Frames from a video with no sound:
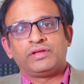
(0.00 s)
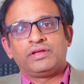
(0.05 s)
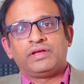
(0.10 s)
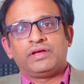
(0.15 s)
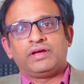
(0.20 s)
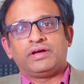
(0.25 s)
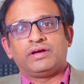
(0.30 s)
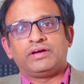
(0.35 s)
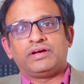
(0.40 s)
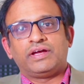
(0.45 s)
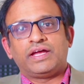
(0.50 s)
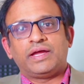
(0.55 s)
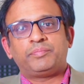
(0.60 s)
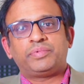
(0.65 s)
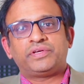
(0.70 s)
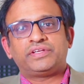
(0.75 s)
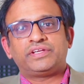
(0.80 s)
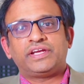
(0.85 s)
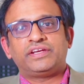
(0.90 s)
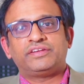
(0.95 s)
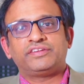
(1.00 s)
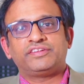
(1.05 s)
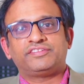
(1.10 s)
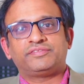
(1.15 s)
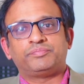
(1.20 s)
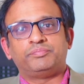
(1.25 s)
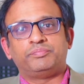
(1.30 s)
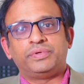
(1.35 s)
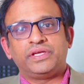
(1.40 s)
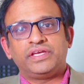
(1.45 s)

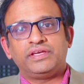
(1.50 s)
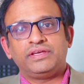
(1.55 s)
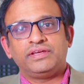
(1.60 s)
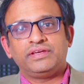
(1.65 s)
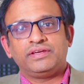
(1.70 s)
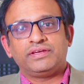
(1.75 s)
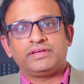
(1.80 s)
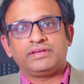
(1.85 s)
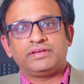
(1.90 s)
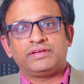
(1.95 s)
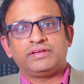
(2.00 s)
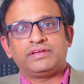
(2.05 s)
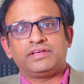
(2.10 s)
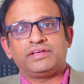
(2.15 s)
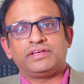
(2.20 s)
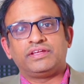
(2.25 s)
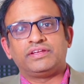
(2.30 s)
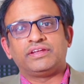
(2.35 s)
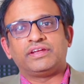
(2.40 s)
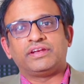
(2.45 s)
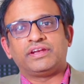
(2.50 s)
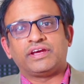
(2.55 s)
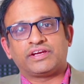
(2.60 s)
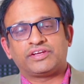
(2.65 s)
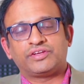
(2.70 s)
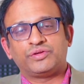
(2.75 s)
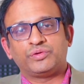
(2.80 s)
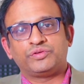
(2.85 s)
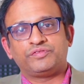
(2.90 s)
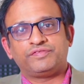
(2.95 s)
Hepatitis B in an
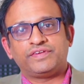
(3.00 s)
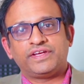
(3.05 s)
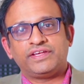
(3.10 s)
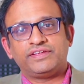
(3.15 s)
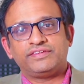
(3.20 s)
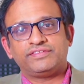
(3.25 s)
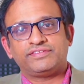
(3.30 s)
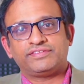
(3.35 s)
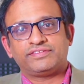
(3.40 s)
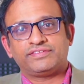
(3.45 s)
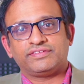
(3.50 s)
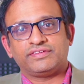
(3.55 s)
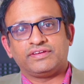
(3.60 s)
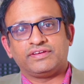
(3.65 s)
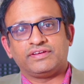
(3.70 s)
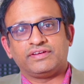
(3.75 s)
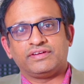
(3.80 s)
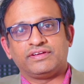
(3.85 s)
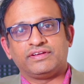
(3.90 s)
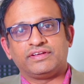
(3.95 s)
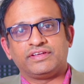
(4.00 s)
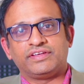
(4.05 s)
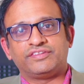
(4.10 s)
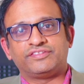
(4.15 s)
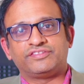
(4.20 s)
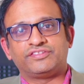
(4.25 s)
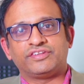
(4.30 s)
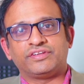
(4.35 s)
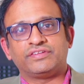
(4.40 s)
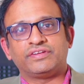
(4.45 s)
acute phase
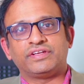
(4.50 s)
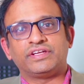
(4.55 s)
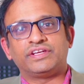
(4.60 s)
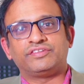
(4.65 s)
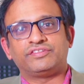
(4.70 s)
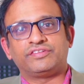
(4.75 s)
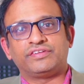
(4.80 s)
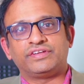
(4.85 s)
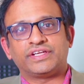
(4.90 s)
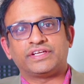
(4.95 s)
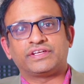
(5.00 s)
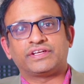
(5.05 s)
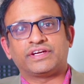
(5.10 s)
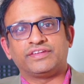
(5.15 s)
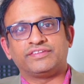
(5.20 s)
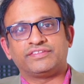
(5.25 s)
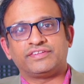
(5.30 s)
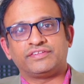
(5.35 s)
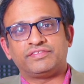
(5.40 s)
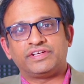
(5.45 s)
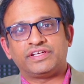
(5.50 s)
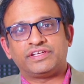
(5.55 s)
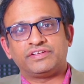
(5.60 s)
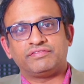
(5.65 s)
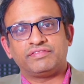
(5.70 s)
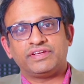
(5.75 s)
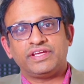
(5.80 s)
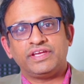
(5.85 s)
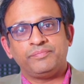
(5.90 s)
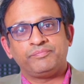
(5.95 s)
is generally treated
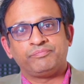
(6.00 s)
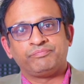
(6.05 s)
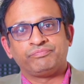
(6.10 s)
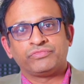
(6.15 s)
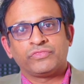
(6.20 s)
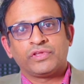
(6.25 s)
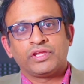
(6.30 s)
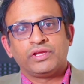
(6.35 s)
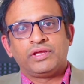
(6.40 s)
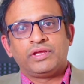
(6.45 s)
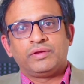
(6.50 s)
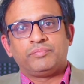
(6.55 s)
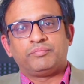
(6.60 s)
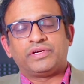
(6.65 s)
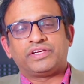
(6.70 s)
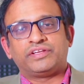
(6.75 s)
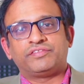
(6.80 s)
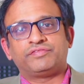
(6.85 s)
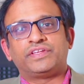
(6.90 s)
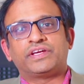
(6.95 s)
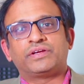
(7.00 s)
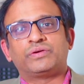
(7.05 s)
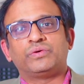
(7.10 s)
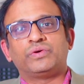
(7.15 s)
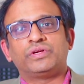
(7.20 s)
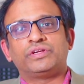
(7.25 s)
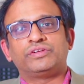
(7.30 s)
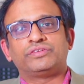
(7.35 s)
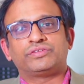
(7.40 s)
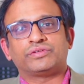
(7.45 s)
conservatively, but if they
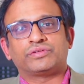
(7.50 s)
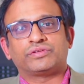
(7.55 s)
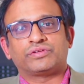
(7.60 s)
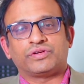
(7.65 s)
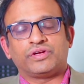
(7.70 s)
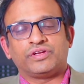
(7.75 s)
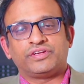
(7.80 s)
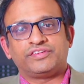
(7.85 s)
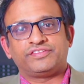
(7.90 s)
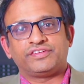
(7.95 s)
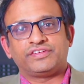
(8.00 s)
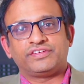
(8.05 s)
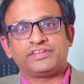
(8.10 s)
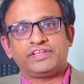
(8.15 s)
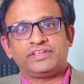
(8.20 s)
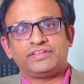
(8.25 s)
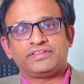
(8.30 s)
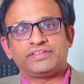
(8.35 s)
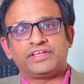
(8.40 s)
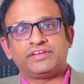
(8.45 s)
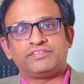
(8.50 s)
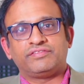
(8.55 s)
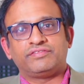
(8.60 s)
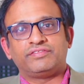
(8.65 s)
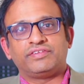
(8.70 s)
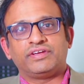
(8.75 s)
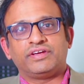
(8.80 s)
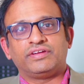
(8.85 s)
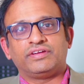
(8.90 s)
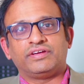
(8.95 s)
go into chronicity,
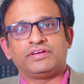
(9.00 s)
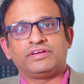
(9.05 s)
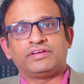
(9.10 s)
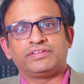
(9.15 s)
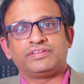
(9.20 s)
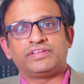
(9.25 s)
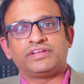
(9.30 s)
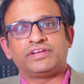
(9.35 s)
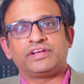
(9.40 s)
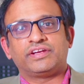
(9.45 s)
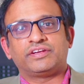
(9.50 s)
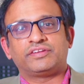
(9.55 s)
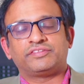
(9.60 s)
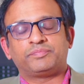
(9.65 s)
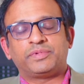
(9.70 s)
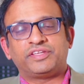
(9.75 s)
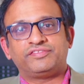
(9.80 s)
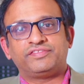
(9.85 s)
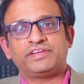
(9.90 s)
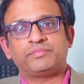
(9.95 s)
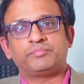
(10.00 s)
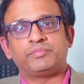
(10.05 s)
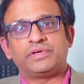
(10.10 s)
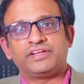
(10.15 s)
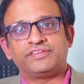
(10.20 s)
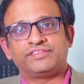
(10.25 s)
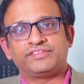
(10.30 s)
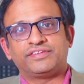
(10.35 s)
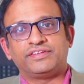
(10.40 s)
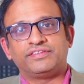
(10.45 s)
then there are specific
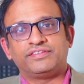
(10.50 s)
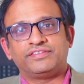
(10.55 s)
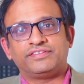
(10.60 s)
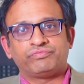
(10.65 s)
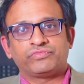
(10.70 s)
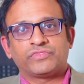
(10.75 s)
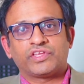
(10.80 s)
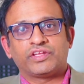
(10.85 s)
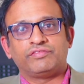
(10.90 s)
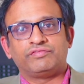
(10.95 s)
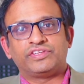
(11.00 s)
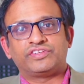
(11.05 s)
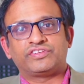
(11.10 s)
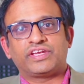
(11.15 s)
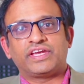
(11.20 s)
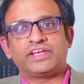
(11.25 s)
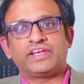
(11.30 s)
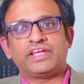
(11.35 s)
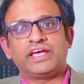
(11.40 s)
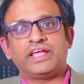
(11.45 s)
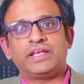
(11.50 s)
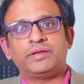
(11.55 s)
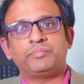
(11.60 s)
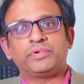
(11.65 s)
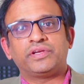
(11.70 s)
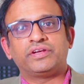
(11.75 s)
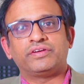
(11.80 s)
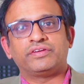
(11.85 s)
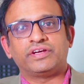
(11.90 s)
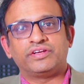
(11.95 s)
medicines which can help
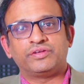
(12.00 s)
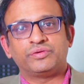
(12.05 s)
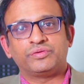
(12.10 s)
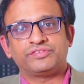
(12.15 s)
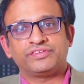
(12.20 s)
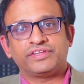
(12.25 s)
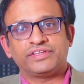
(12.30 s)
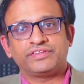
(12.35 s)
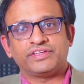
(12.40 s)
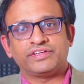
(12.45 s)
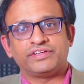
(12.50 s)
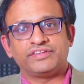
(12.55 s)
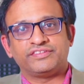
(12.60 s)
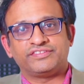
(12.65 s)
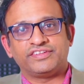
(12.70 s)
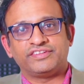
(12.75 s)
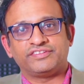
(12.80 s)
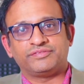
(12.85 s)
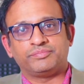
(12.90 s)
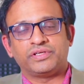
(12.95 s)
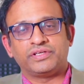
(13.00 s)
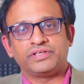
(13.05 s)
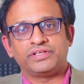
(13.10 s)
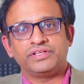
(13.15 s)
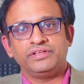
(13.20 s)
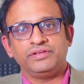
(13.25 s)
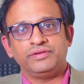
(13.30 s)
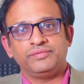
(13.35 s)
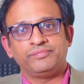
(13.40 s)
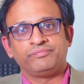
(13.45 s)
in reducing the disease
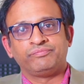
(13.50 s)
burden.